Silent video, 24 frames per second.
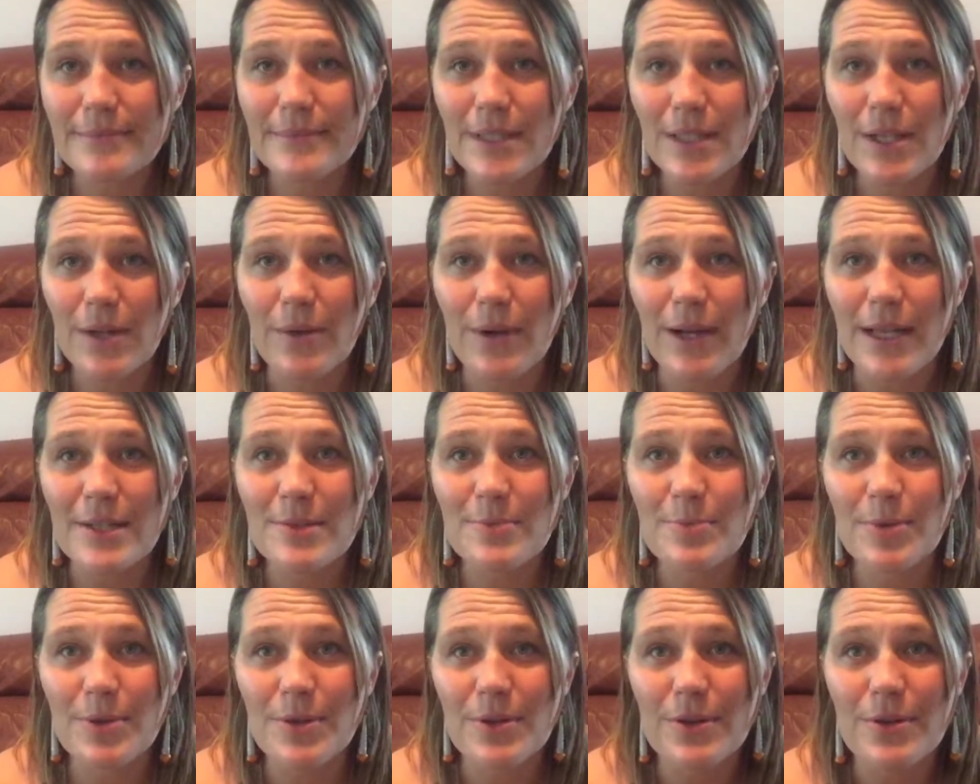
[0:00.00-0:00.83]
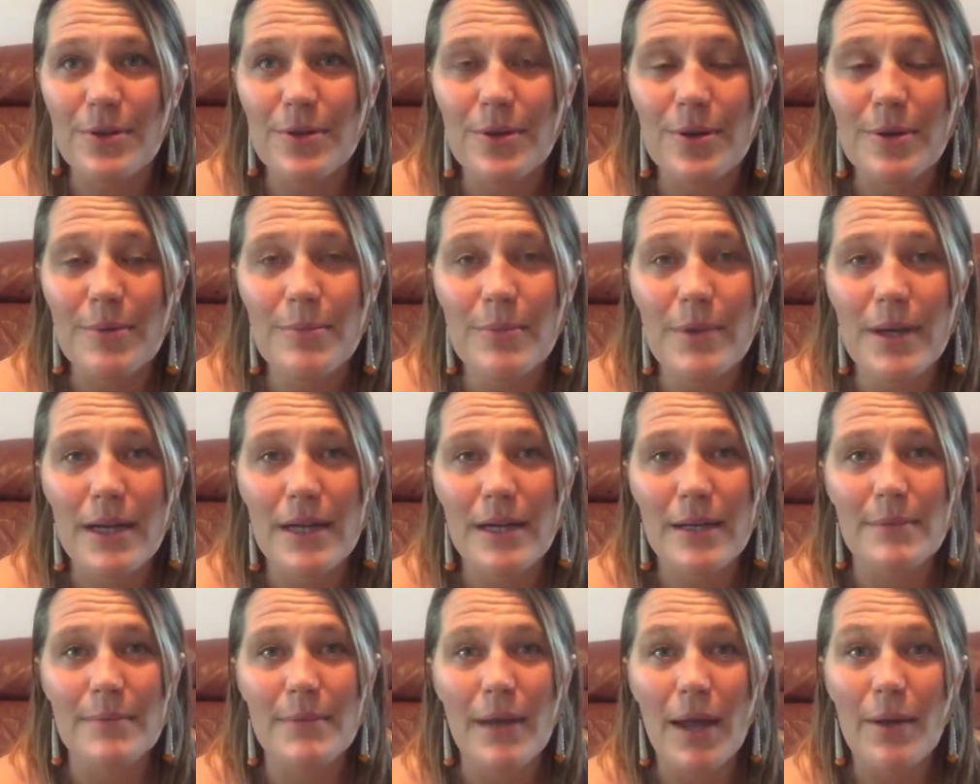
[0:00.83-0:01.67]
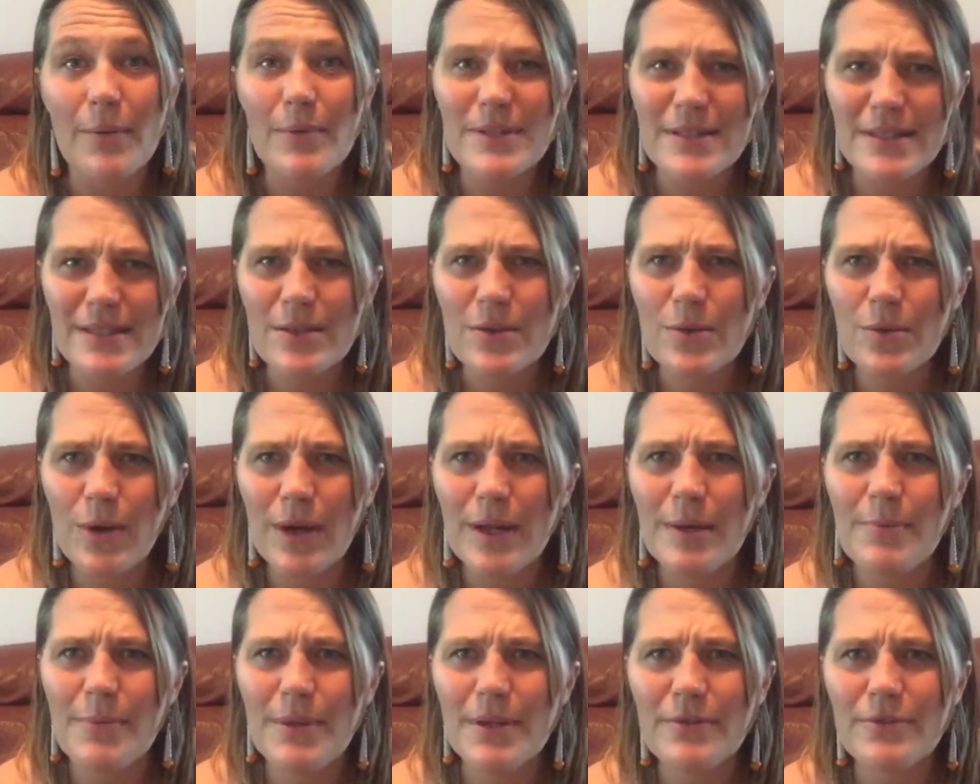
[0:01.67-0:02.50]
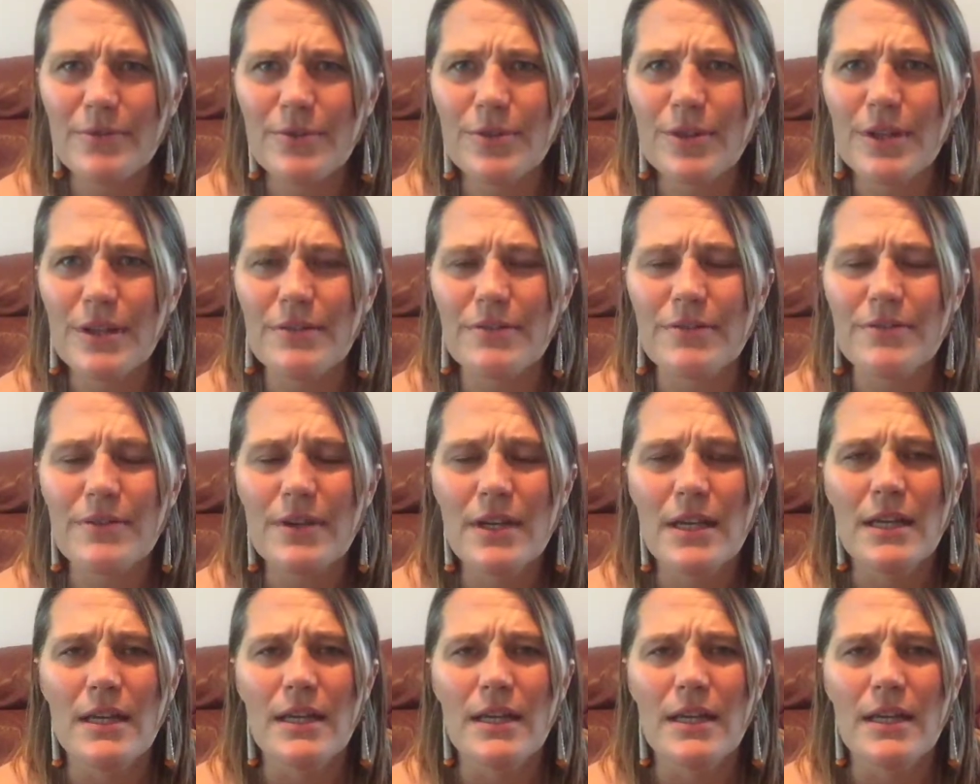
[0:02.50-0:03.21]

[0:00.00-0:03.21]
you know, as per the norm, I was in quite a bit of grief.